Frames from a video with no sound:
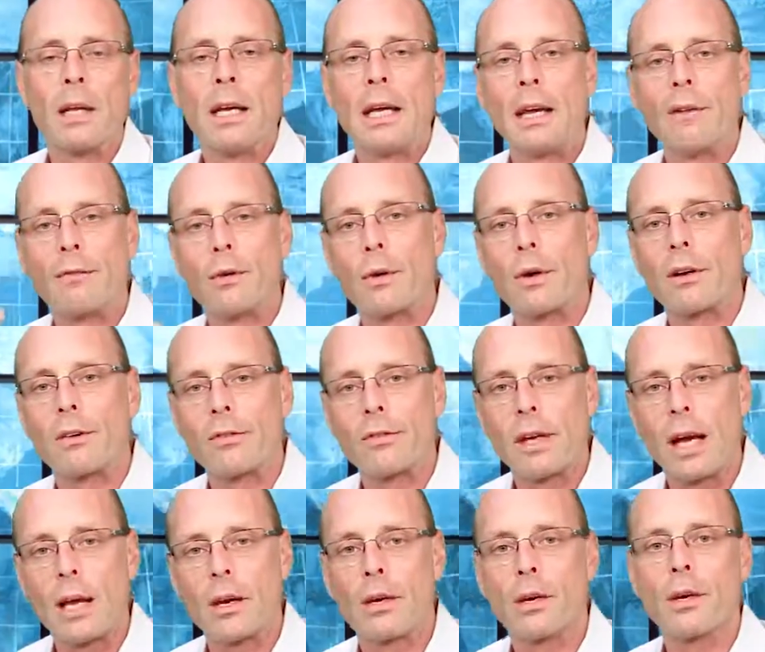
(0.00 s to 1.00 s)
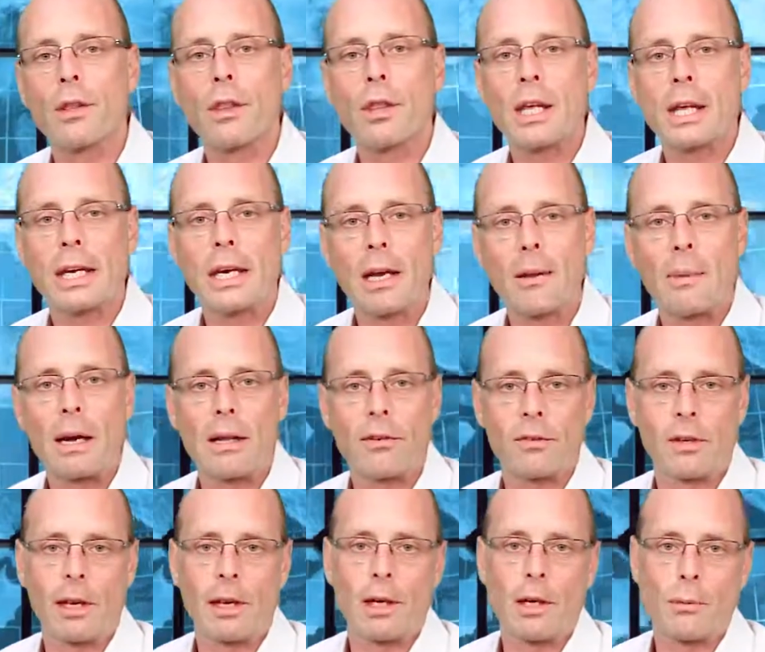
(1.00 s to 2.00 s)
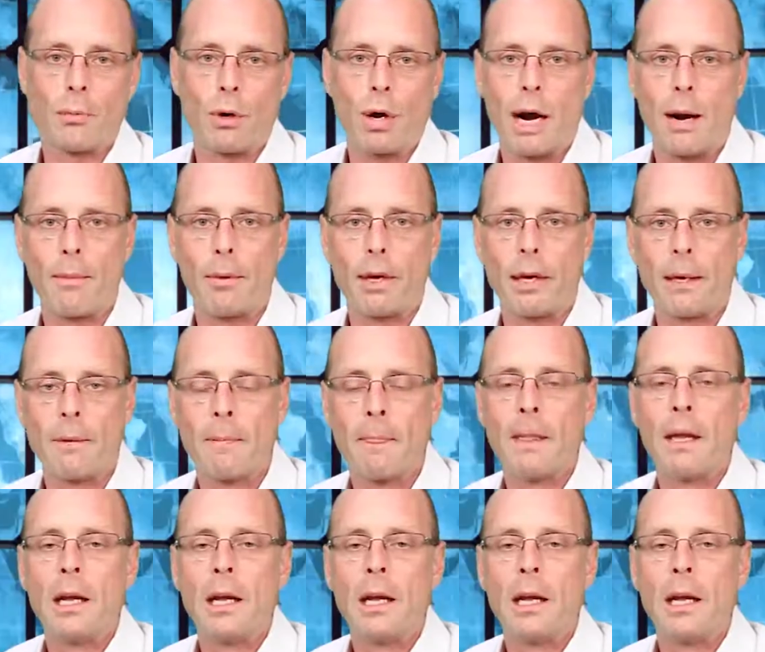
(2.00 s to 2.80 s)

If you're a seller thinking about selling your property,